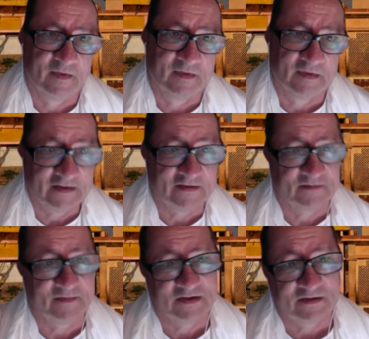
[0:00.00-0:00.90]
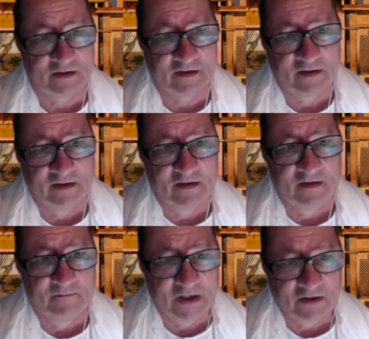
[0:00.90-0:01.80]
That is missing,
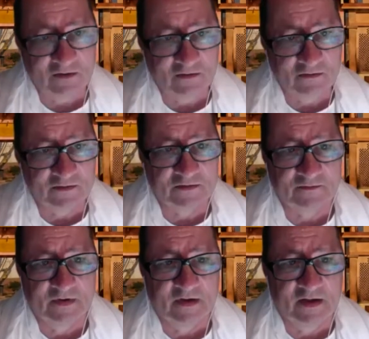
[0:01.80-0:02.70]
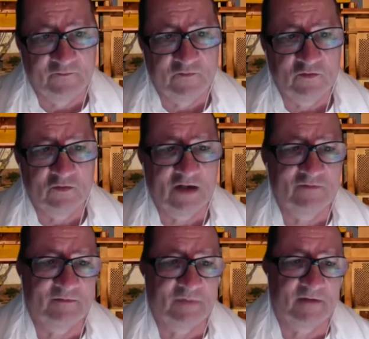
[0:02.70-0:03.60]
because if you have
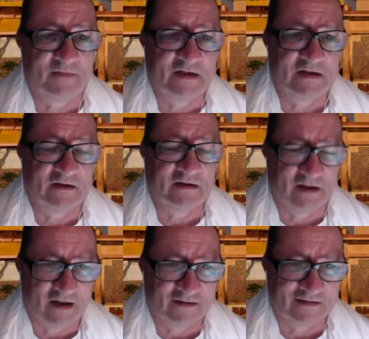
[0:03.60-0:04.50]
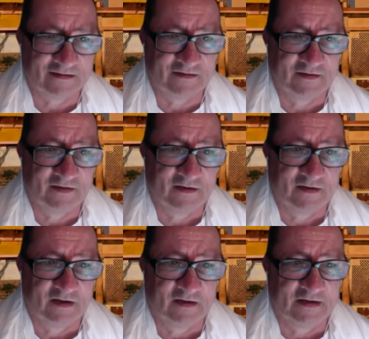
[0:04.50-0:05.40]
a Brahminical class,
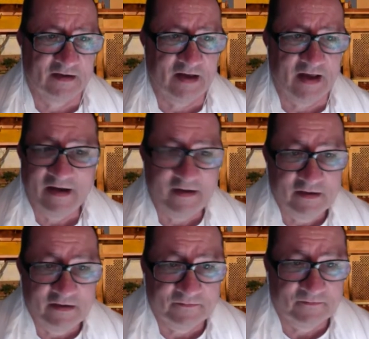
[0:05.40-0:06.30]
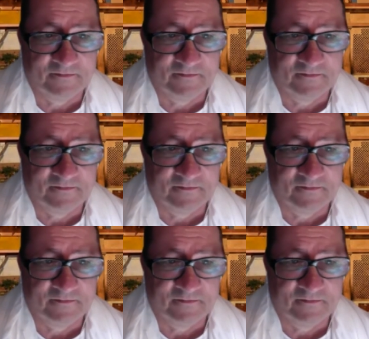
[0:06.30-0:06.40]
then any